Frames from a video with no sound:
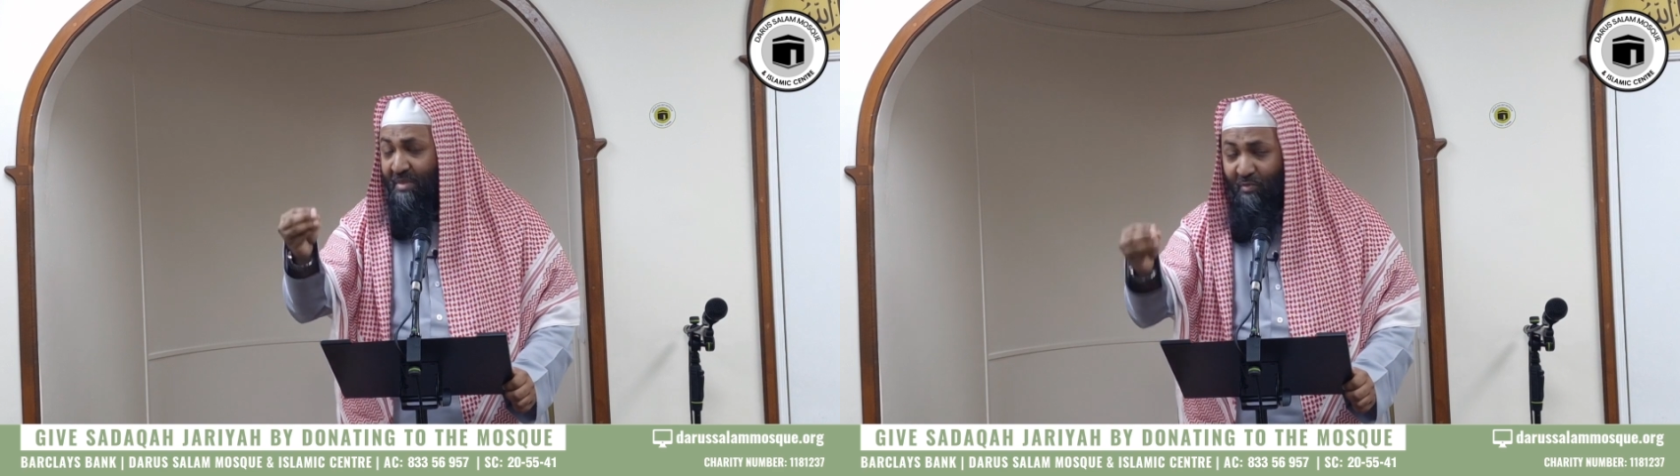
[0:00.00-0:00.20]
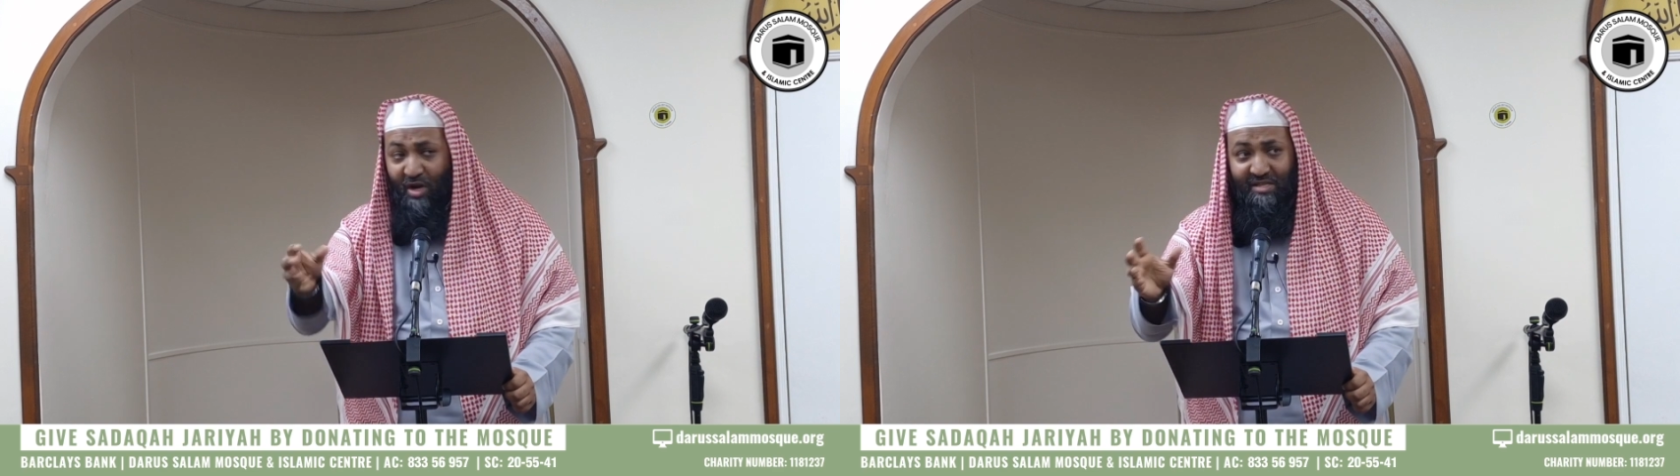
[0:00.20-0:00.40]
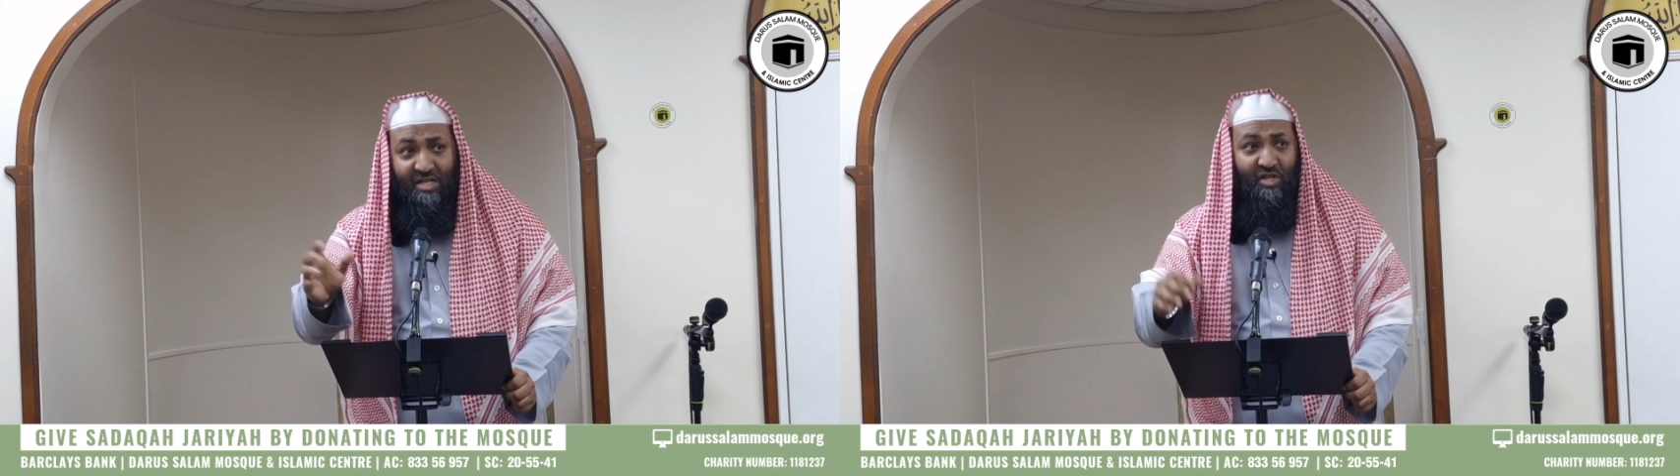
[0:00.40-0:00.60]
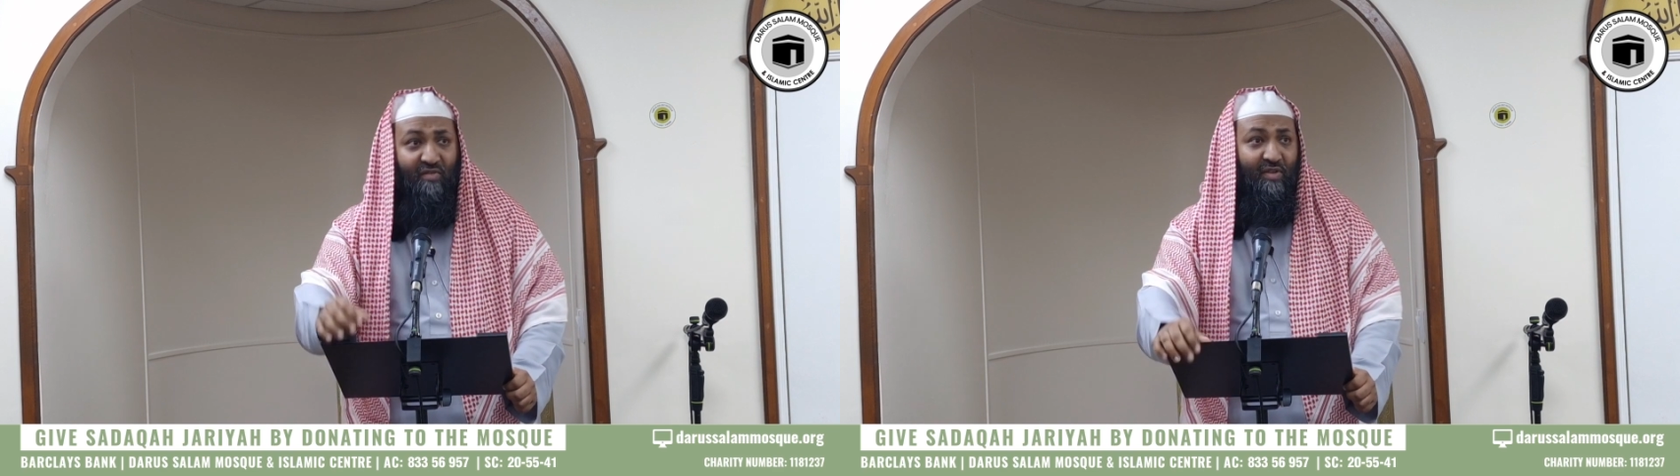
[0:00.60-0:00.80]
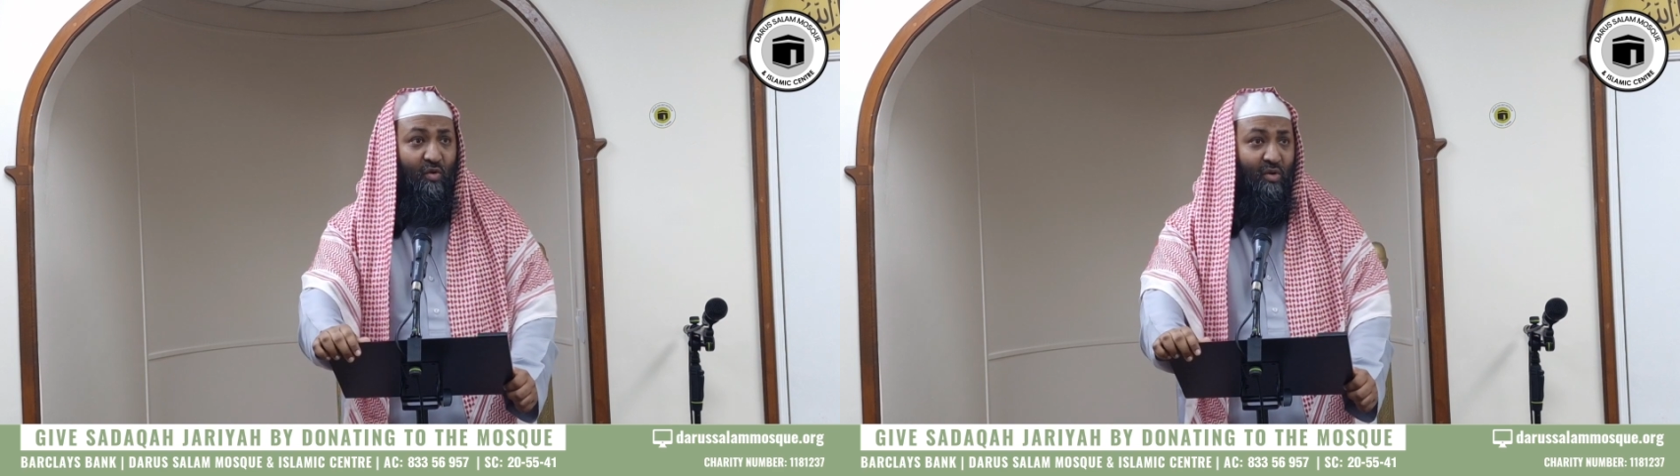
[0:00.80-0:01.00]
memorization
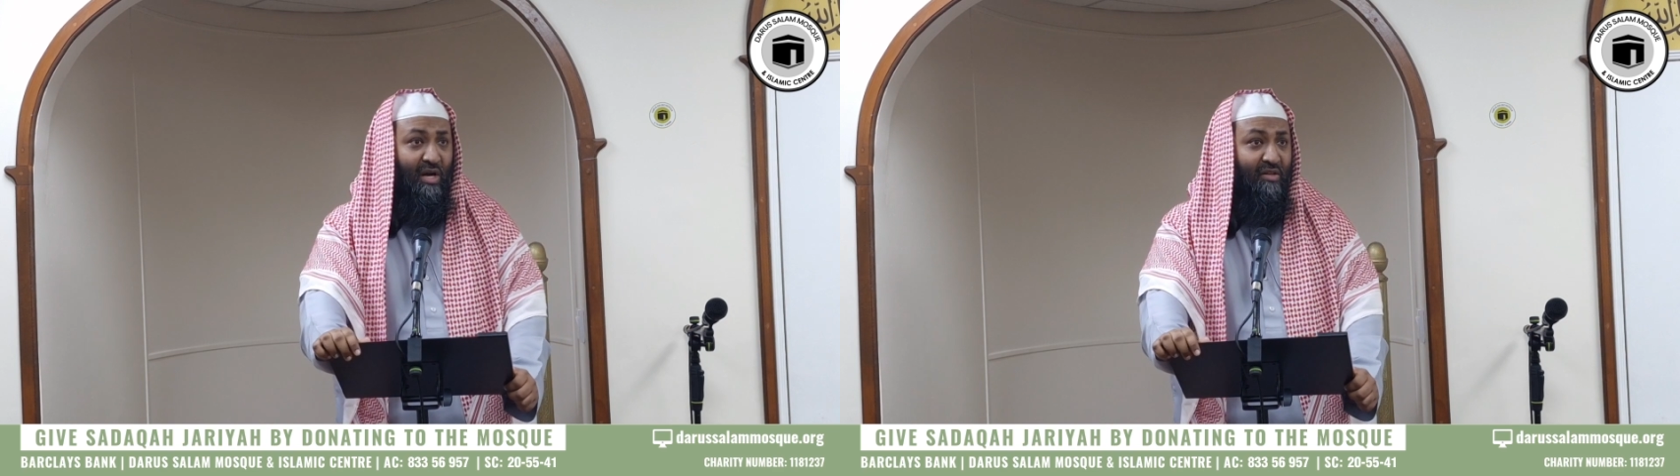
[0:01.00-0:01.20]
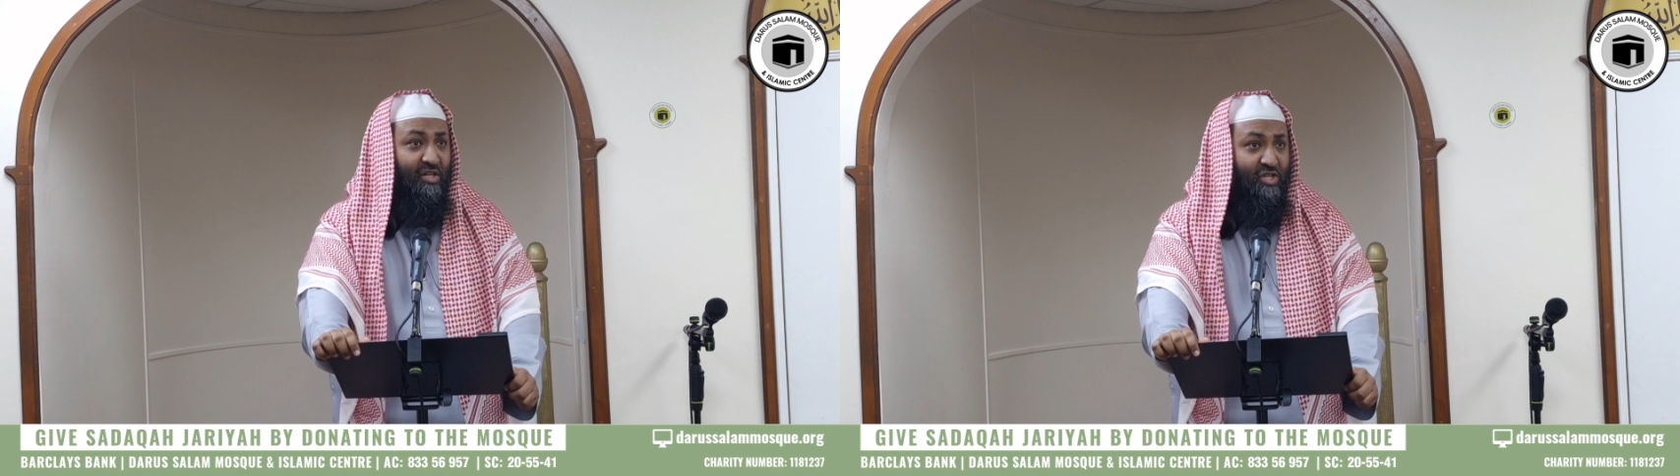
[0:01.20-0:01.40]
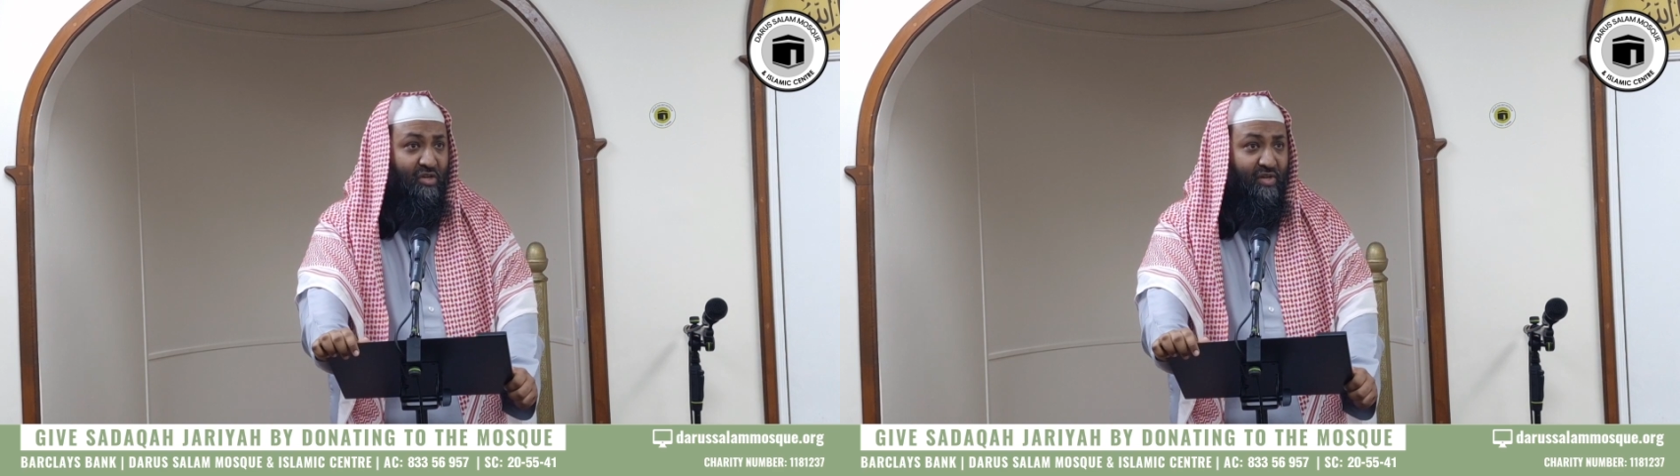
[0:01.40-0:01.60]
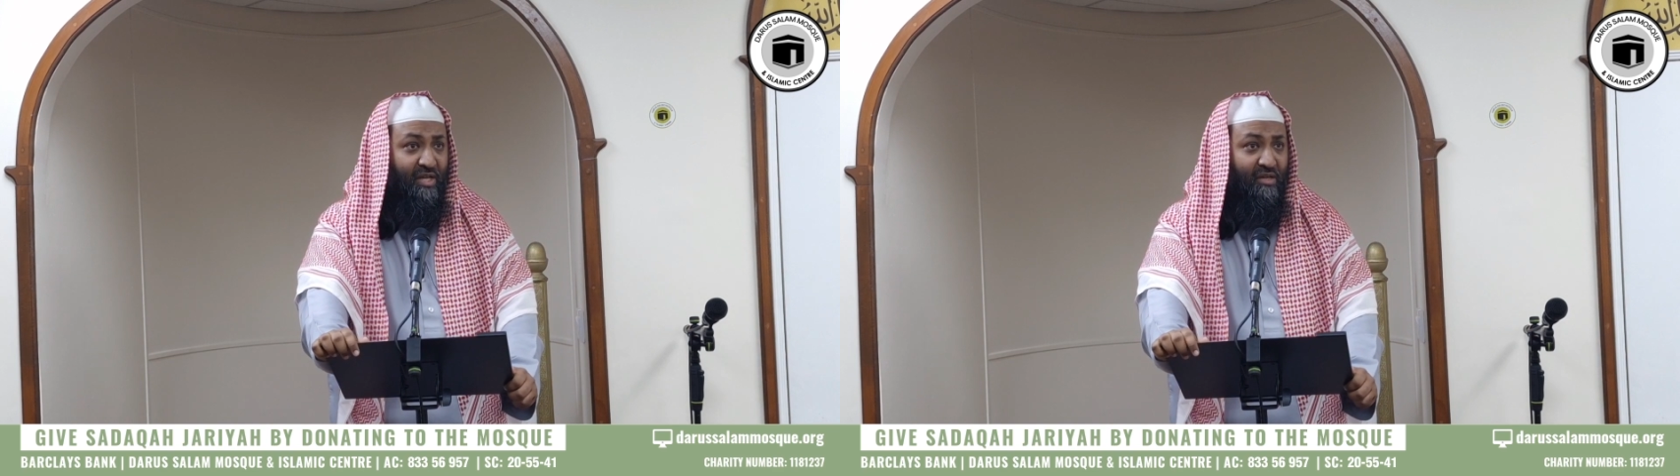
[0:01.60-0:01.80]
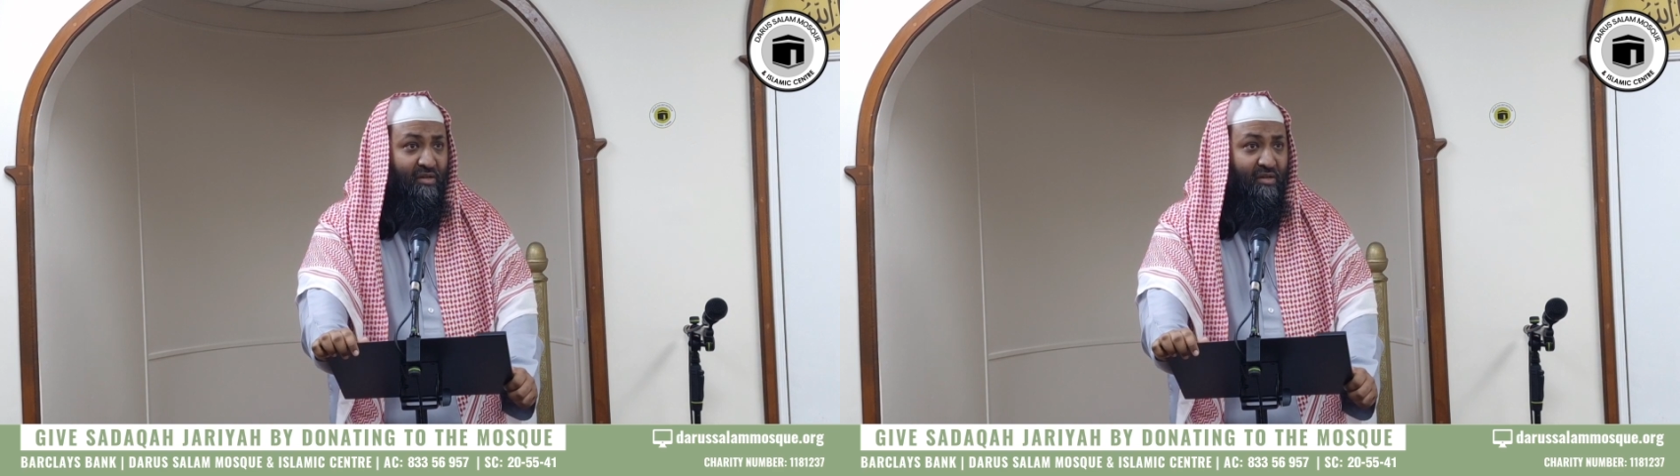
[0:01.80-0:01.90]
of the Quran, the children.